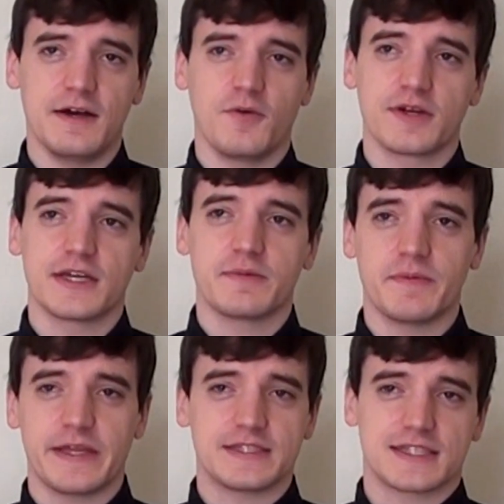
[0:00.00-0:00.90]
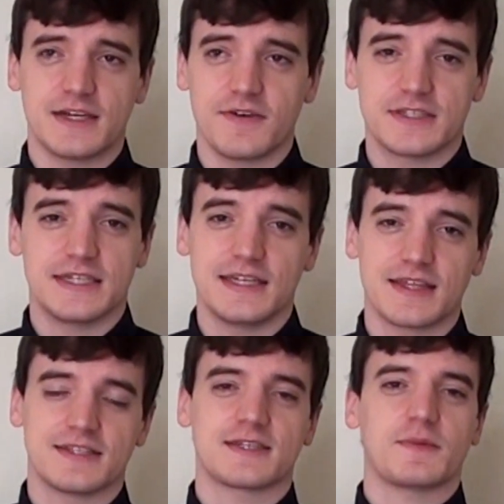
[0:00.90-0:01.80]
We're going to be by the skin of our teeth
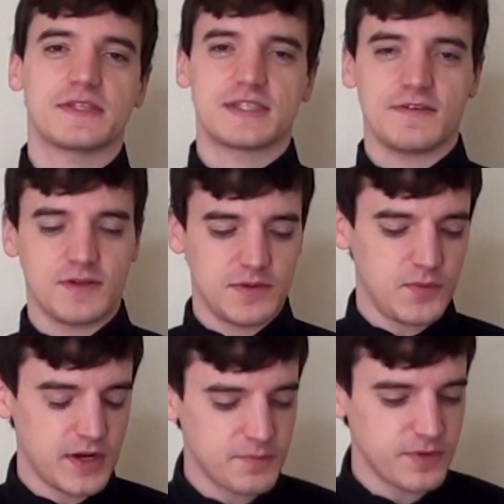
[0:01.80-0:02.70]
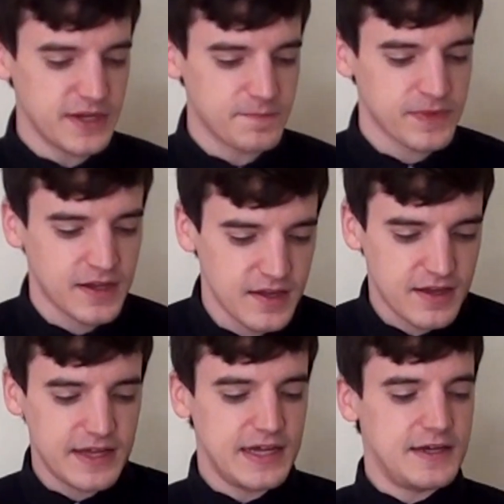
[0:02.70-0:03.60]
on some of the stuff that we want to bring.
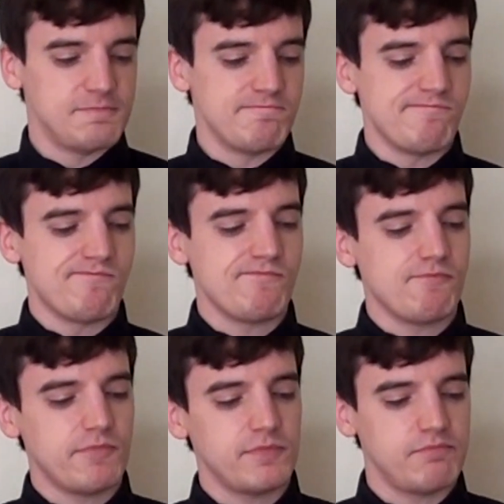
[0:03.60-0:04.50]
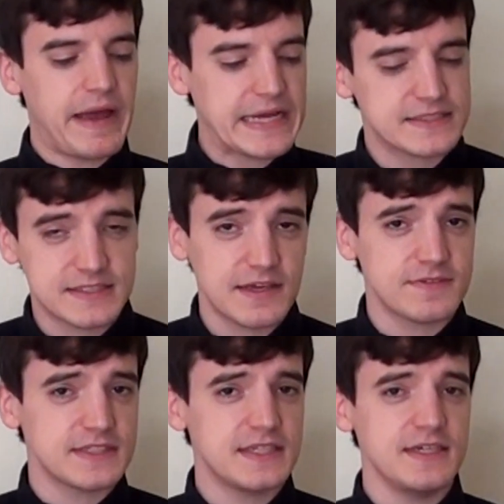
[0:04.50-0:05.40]
Mass
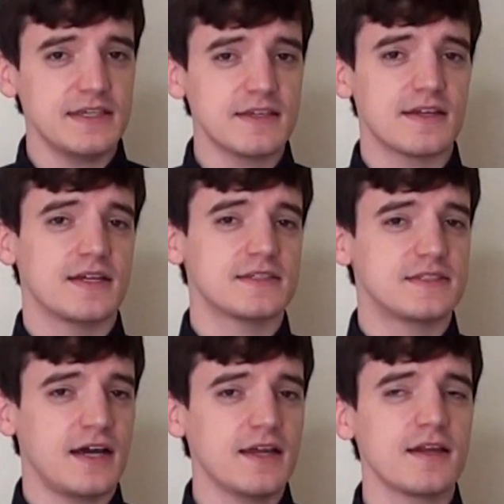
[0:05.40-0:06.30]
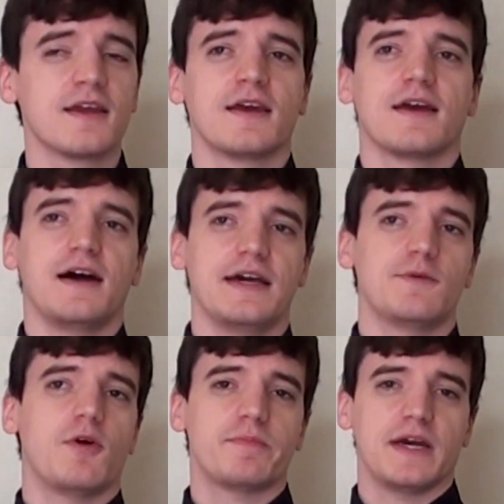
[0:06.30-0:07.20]
17 is done. It
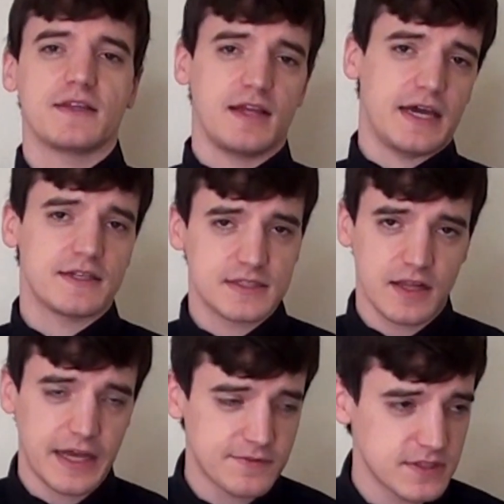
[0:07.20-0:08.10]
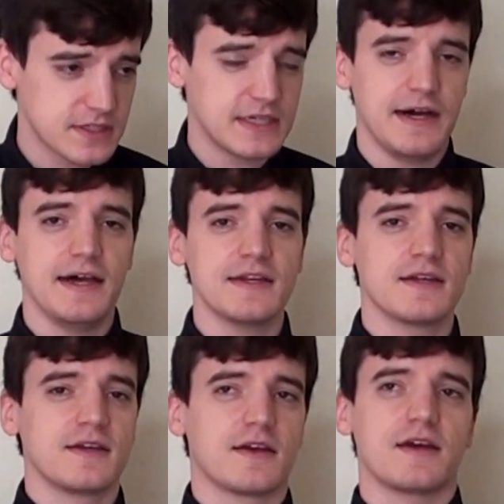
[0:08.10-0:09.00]
won't be online until after the con.
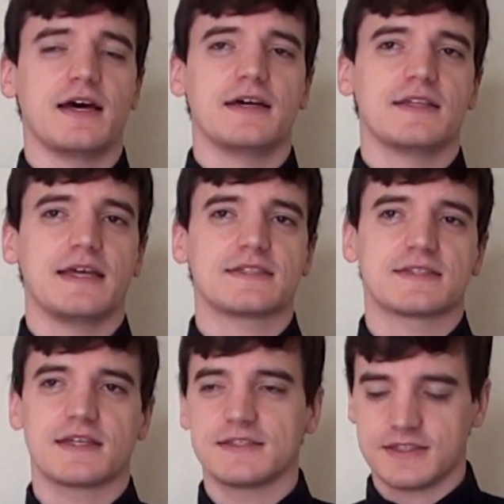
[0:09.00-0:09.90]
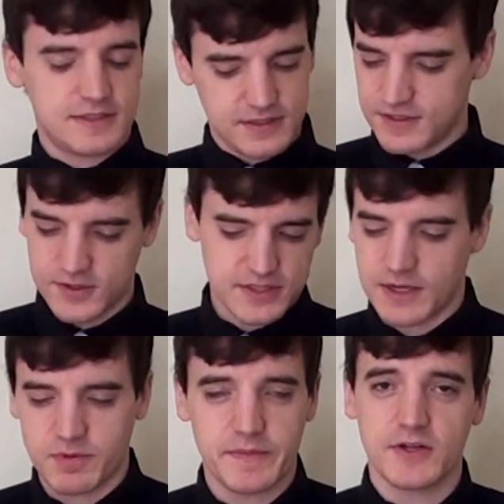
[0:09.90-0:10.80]
That's because it's got
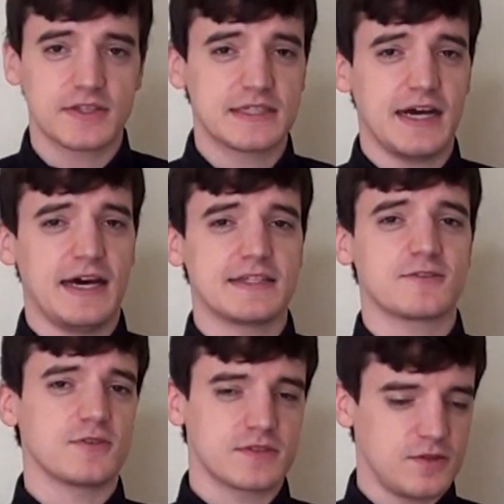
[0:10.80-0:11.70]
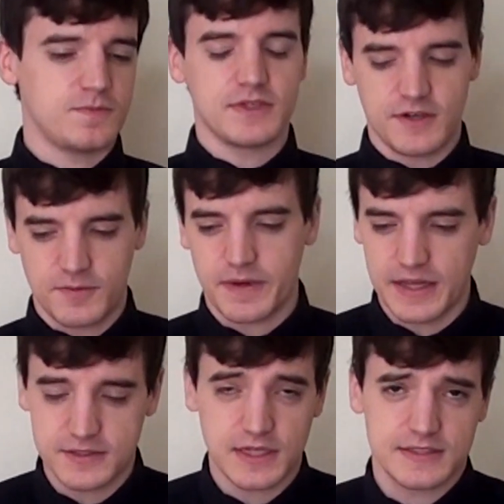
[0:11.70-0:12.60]
to premiere at the con, so
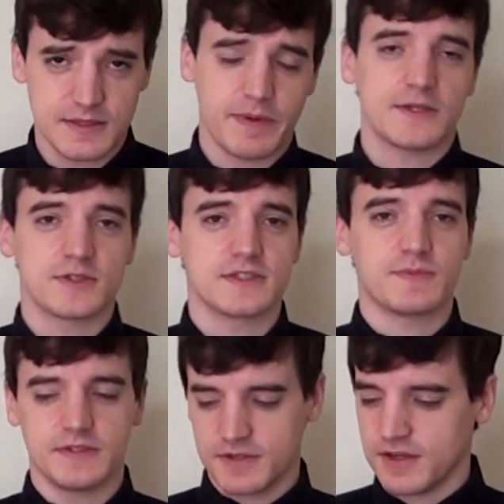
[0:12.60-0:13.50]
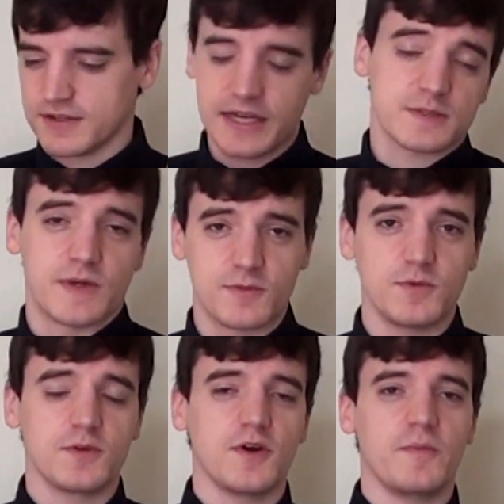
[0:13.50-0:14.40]
apologize to patrons. But next month
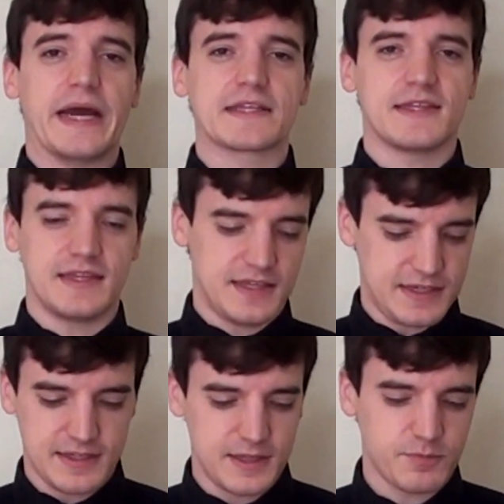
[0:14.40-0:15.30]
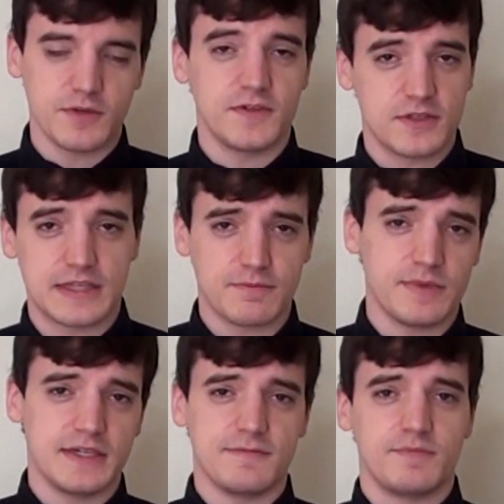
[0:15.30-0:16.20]
we'll go back to the preview thing
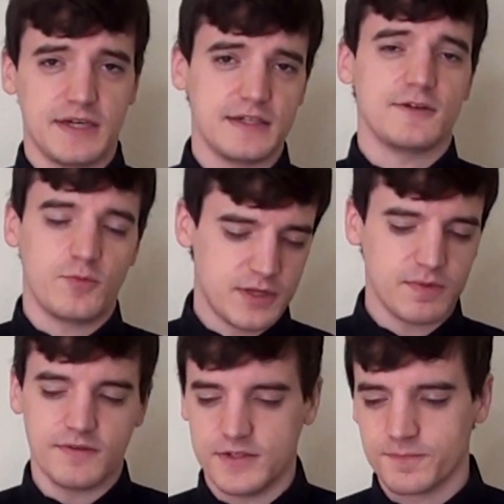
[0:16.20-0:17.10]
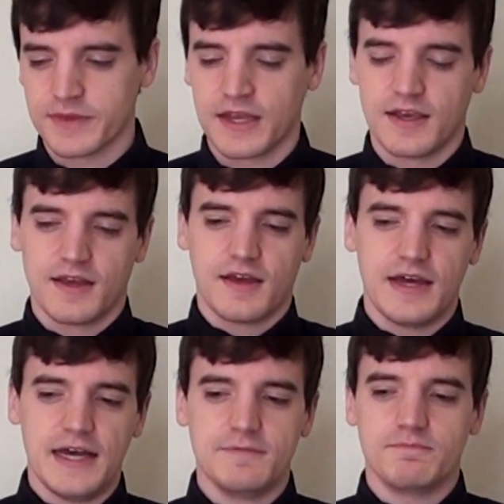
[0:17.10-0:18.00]
being a deal week preview.
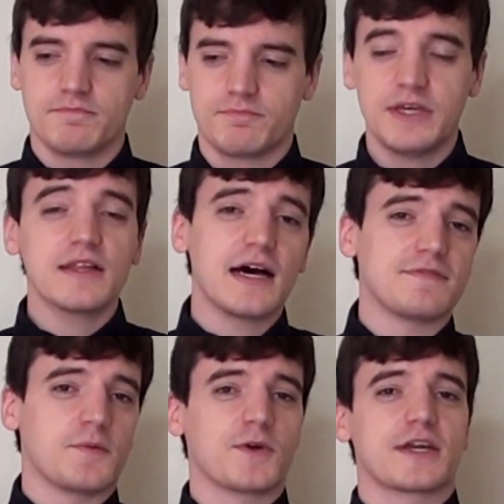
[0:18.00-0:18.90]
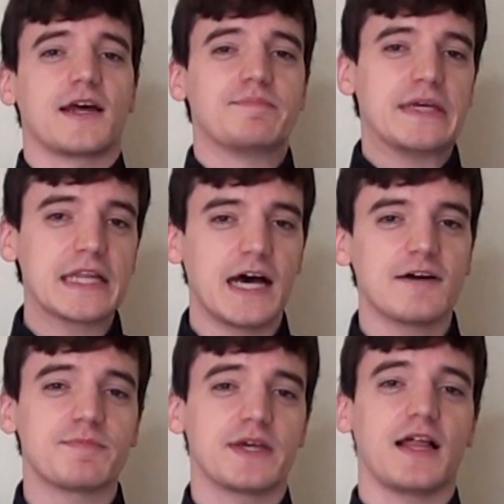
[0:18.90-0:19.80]
Peel-Off, I'm working on
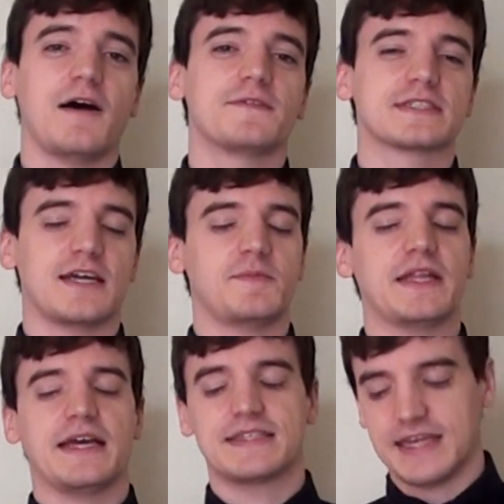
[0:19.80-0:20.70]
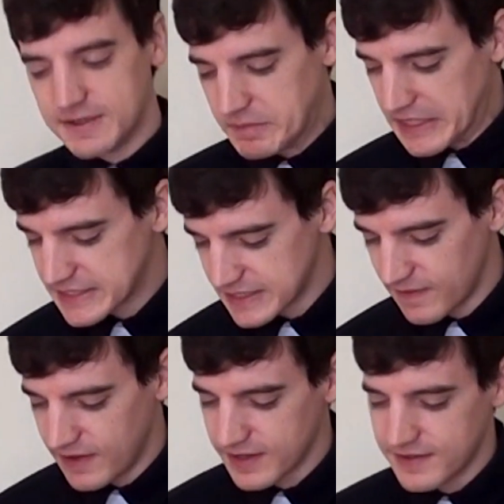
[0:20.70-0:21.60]
Peel-Off. Peel-Off is going to be 10 minutes
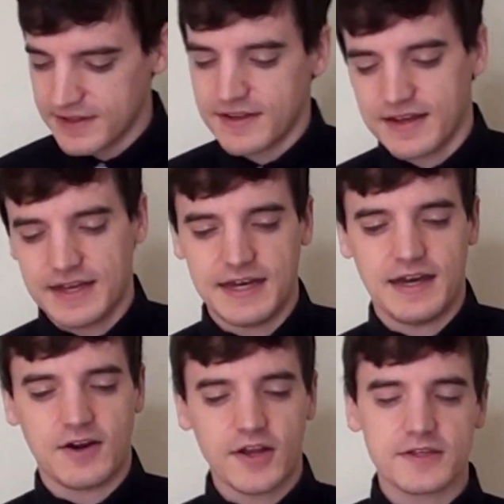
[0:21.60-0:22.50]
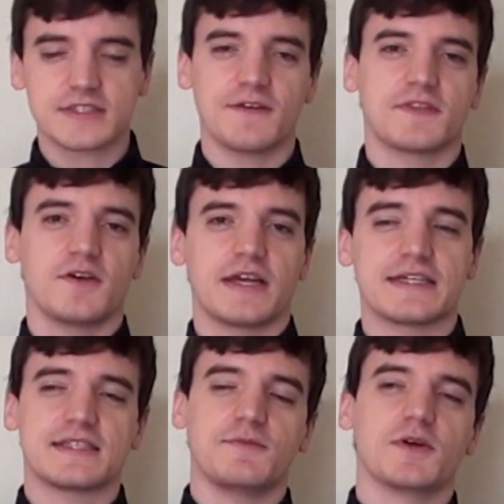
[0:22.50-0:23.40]
long. Our other stuff, though, like
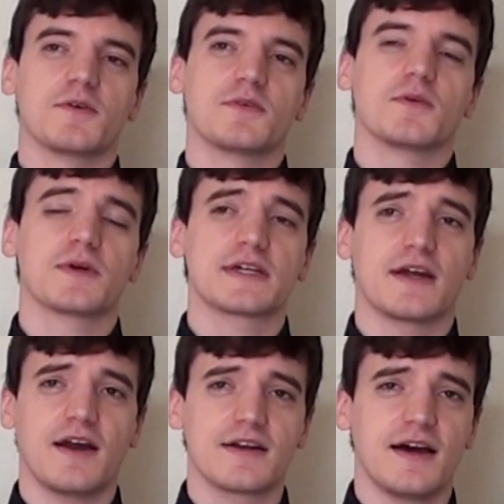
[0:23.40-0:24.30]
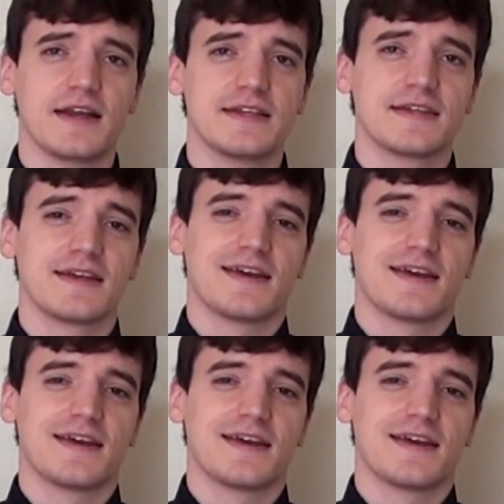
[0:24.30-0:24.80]
I say, we're working hard on it.